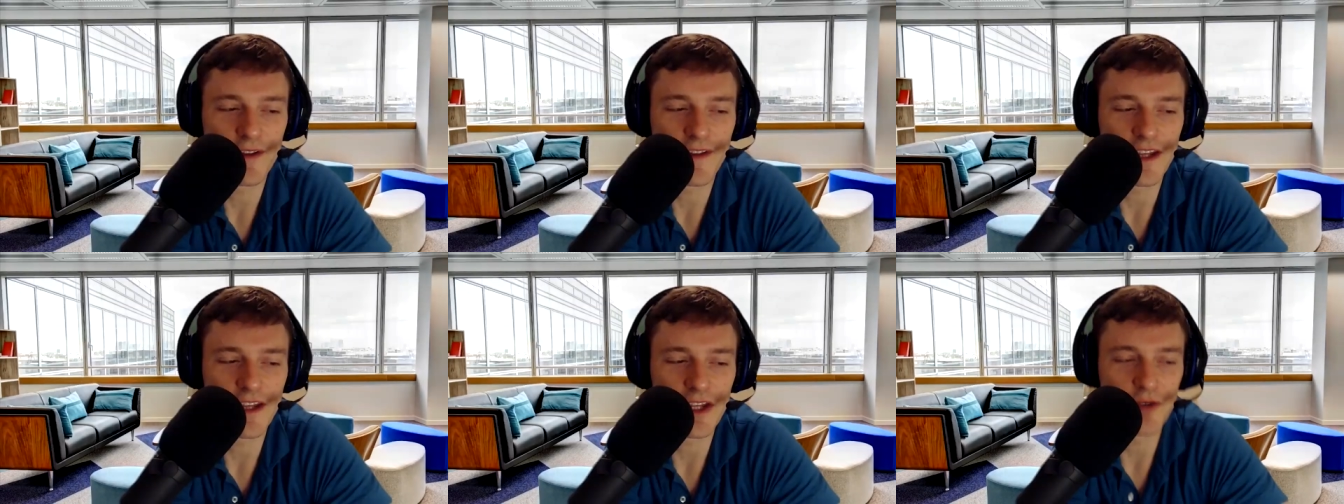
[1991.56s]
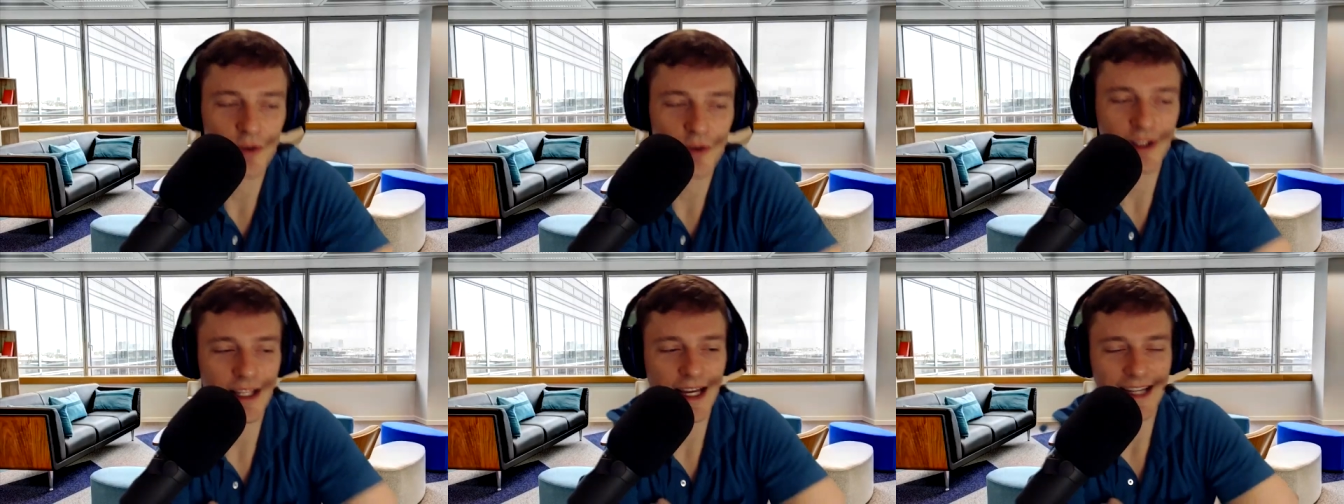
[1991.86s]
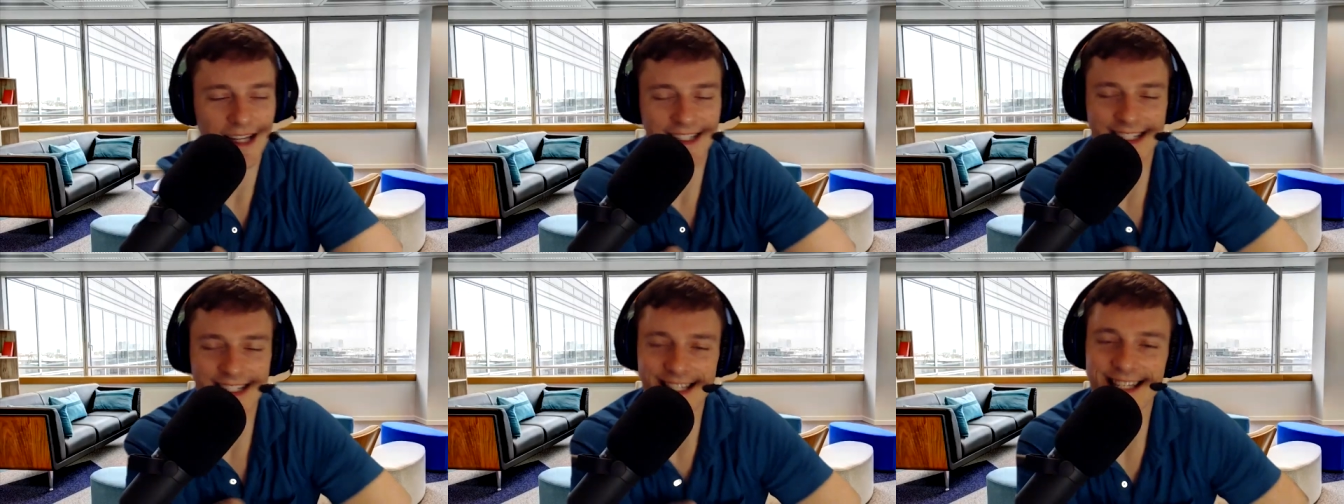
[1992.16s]
that you would
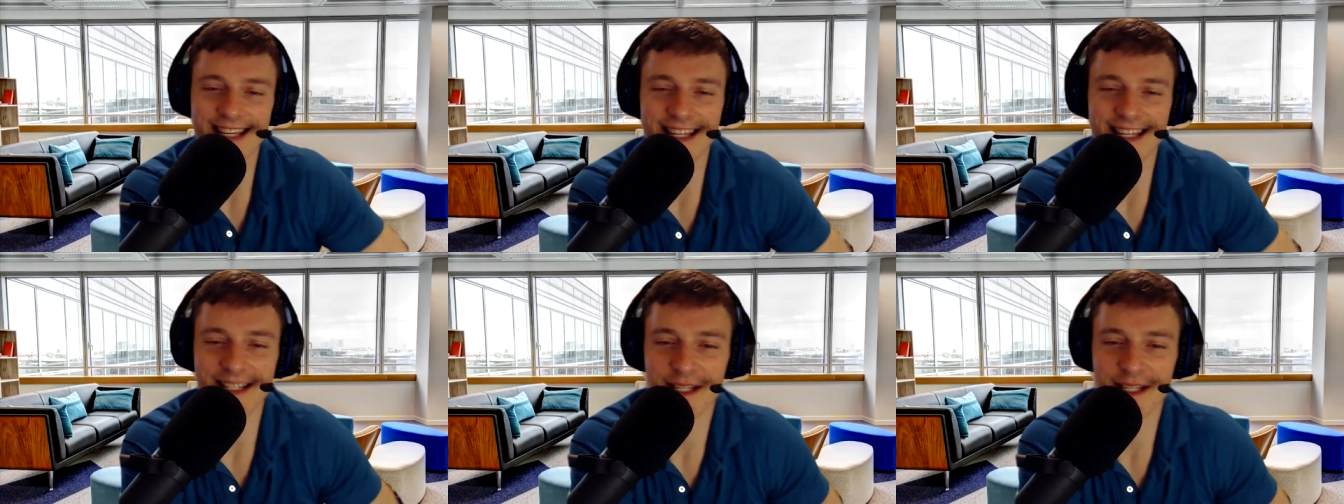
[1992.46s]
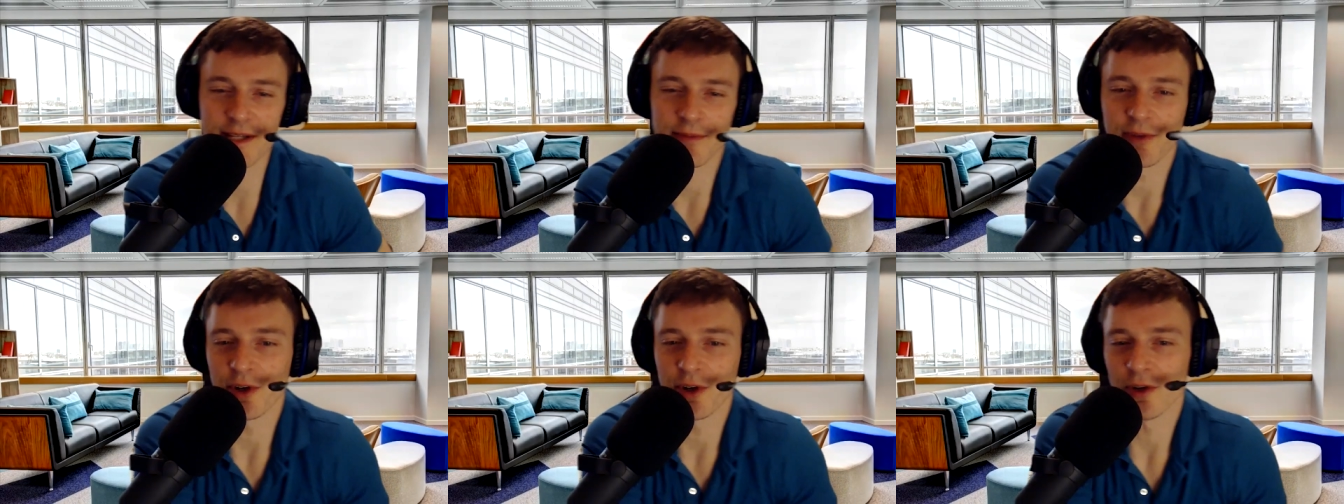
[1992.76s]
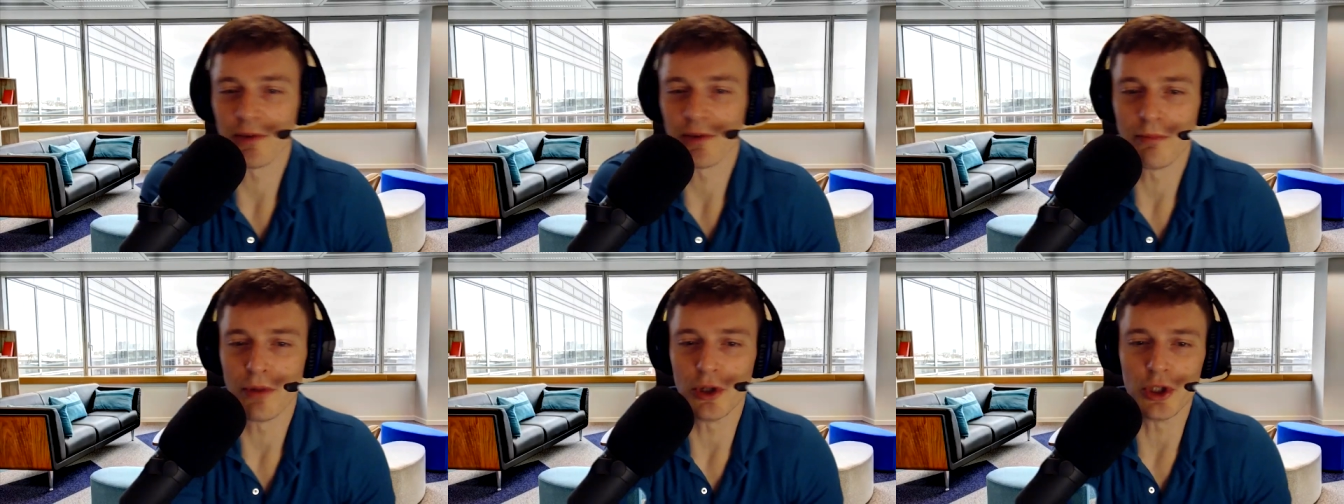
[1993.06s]
like to send some
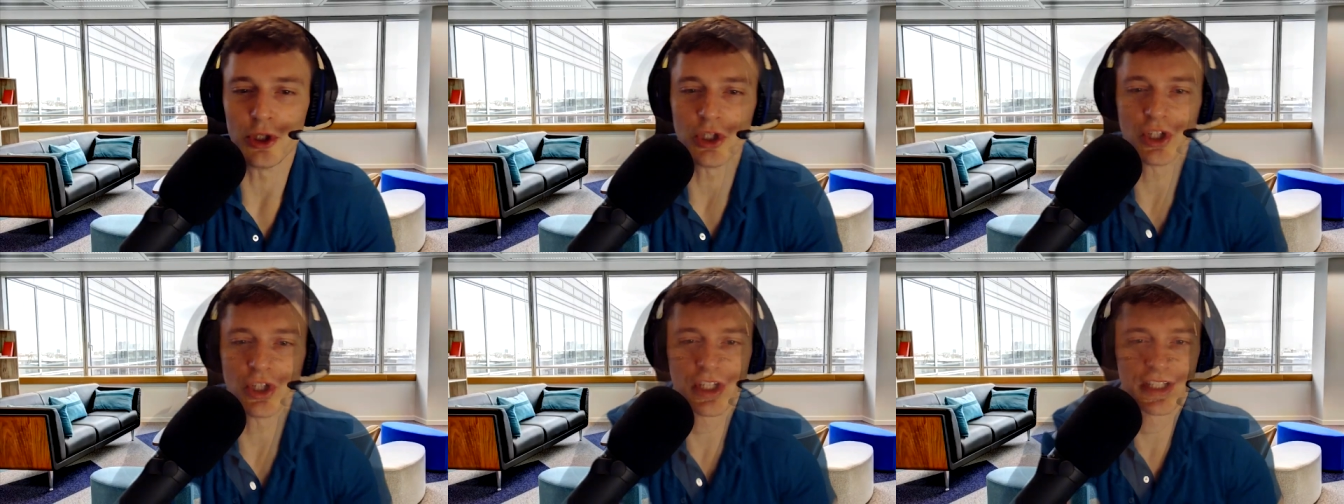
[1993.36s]
good bull?